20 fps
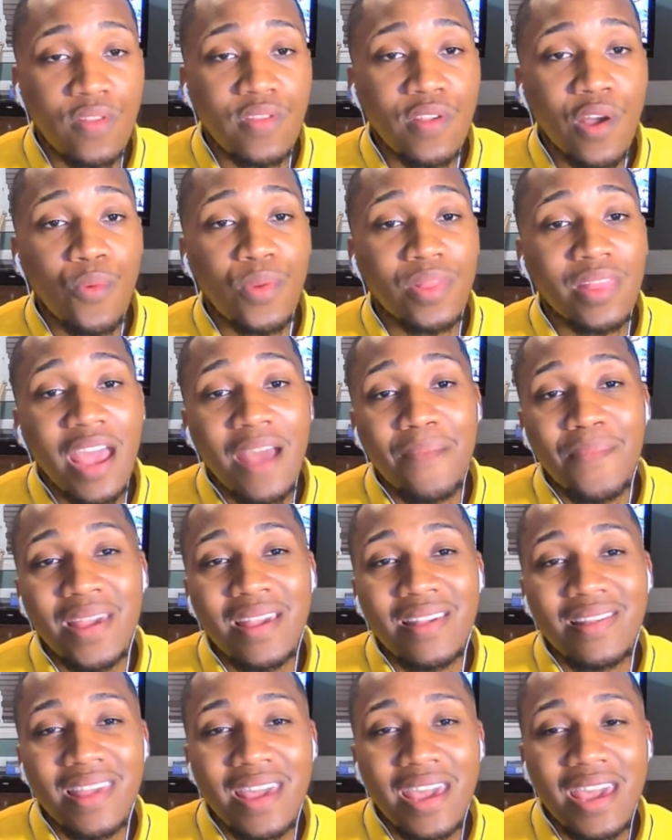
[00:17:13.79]
So, with that being
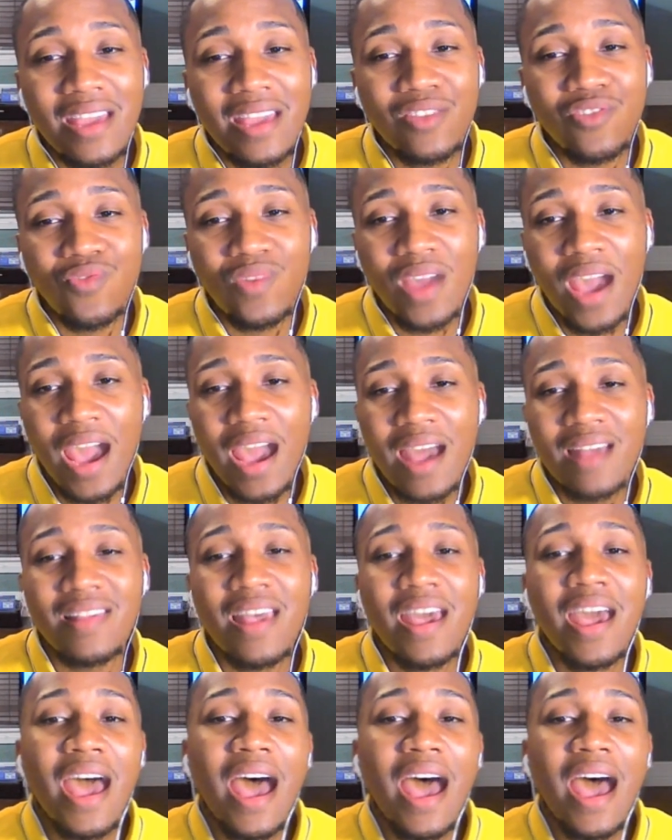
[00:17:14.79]
said, you guys,
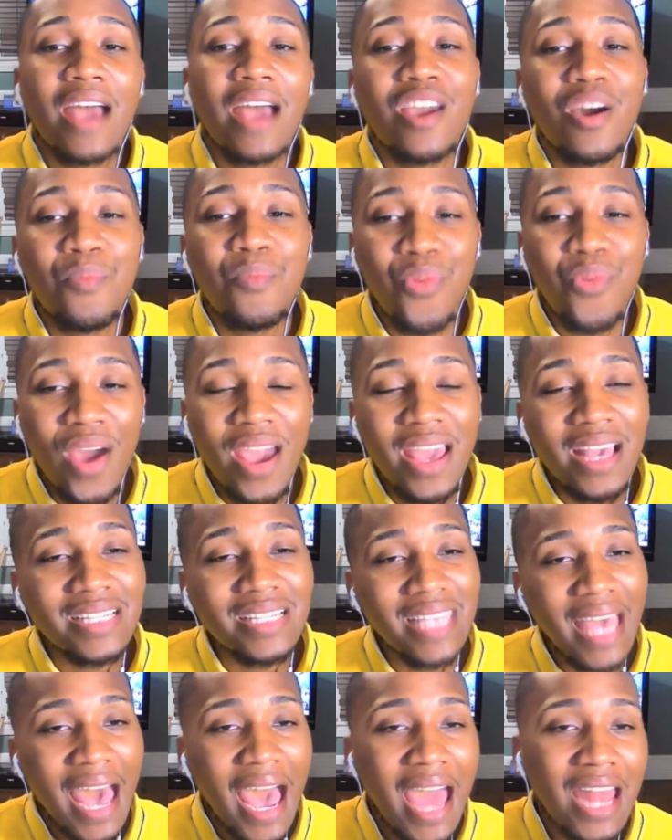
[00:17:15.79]
your boy is
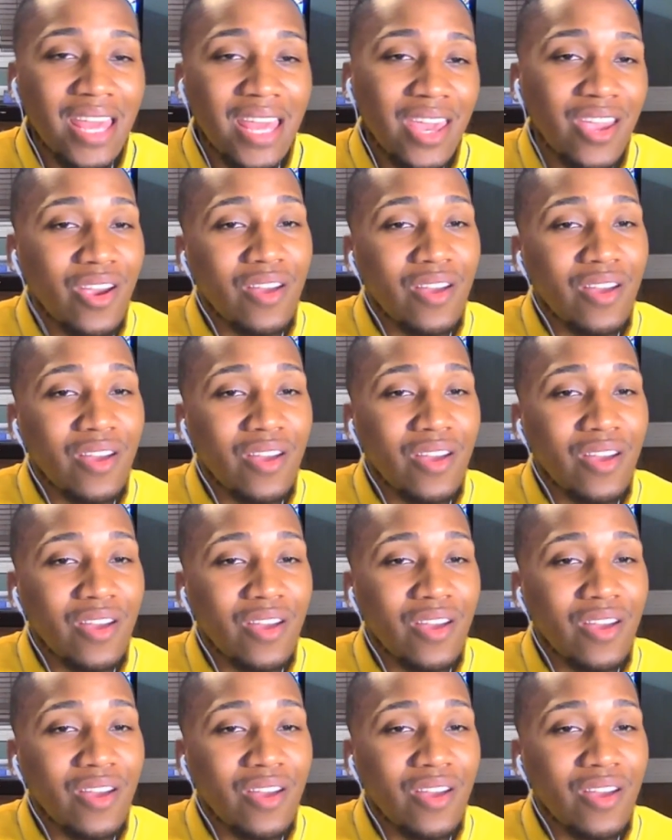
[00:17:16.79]
out of here.